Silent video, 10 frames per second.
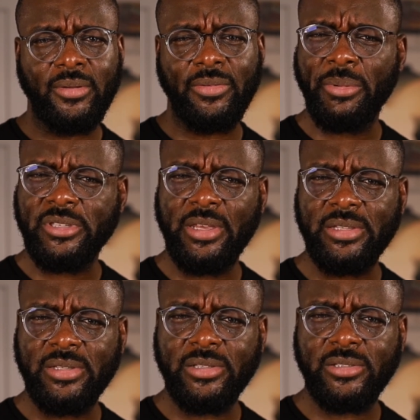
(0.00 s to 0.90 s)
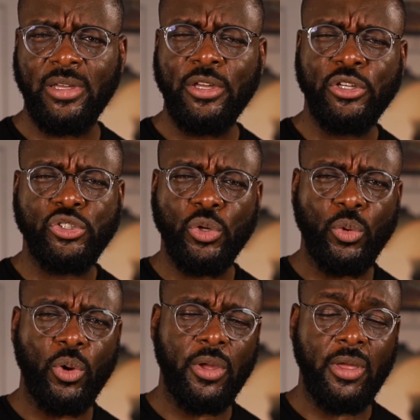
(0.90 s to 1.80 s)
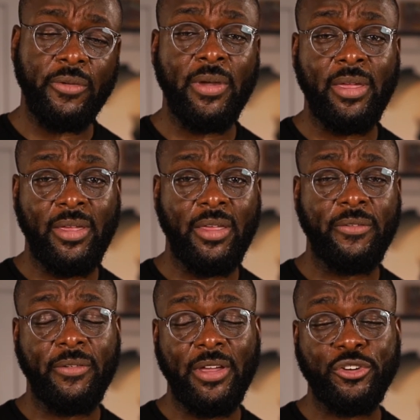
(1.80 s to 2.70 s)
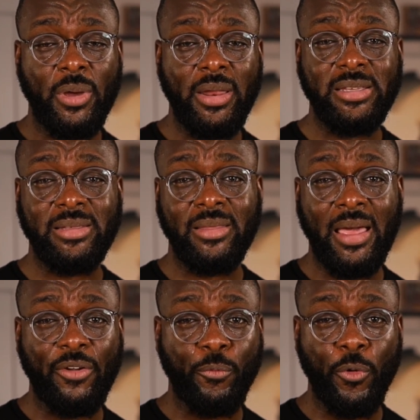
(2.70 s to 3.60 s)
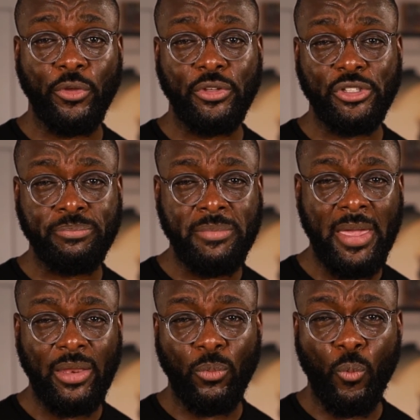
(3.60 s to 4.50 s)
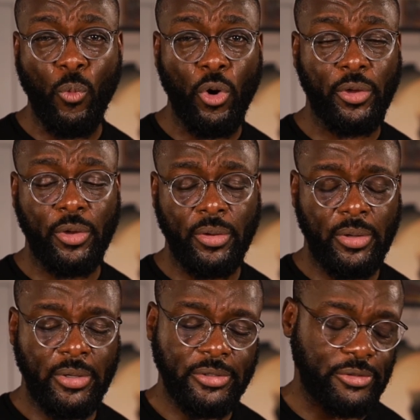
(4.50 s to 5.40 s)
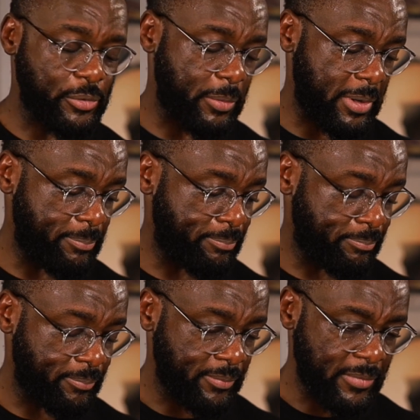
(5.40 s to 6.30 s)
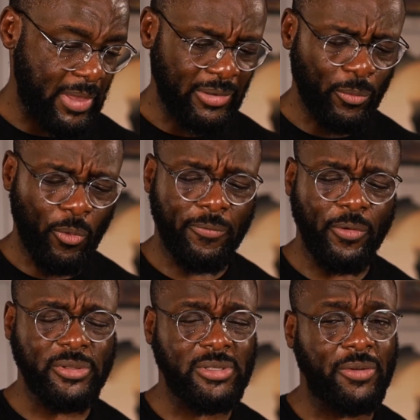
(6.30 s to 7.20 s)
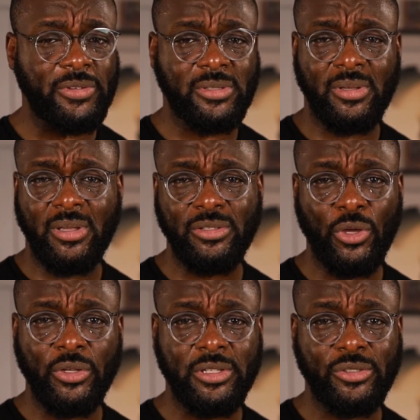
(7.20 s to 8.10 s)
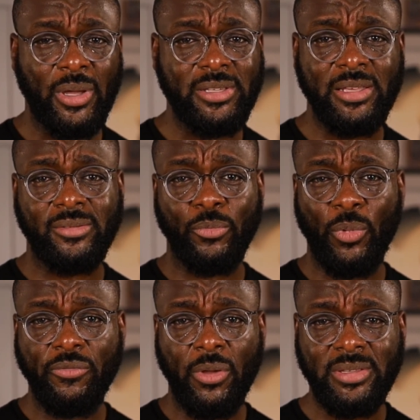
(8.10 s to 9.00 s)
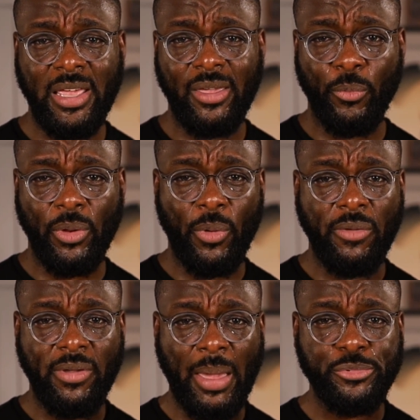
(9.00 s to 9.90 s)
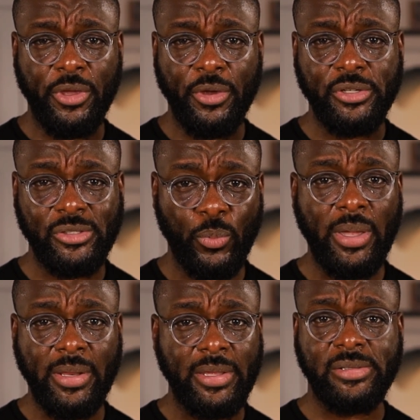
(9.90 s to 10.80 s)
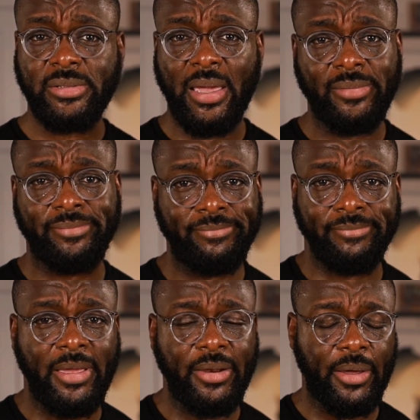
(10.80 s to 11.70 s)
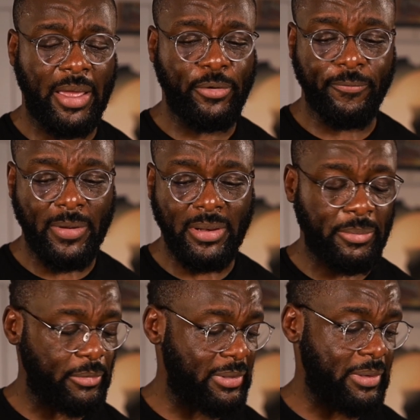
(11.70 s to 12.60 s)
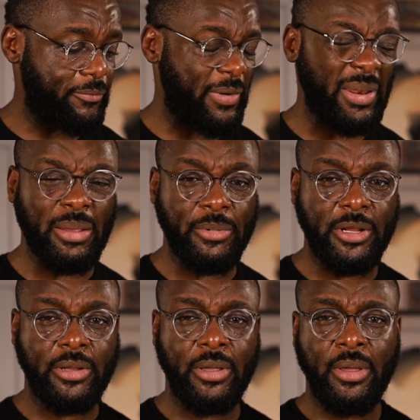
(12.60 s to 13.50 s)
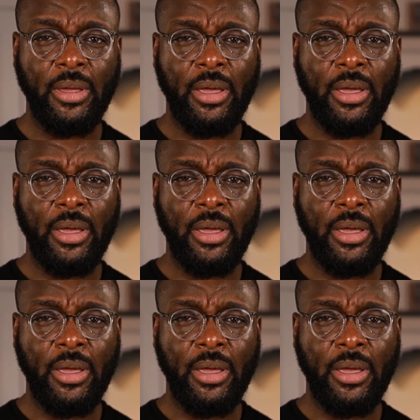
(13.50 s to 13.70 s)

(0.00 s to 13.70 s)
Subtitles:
if that makes any sense. So if I tried, it's a lot of work to just make it work. So yeah, the workflow itself is daunting. So I tend to, whatever I take, whatever I capture here is the way it is. I do very limited